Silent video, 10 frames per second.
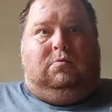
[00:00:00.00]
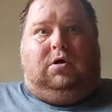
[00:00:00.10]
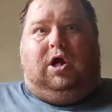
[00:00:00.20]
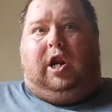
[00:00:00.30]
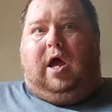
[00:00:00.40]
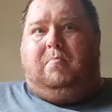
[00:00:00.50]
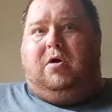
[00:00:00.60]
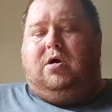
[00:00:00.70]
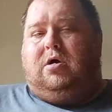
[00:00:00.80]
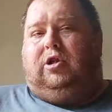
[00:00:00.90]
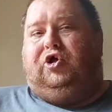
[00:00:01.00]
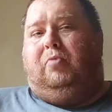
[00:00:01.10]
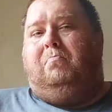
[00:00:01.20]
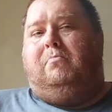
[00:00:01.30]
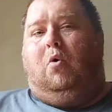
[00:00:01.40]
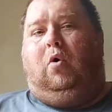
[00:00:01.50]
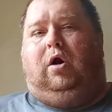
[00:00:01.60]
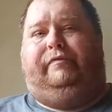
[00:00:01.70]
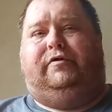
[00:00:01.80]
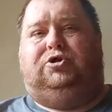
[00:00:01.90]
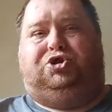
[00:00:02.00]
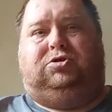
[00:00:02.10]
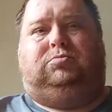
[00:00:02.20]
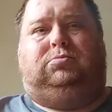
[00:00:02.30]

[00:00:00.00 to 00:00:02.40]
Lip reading: can I make a little more than just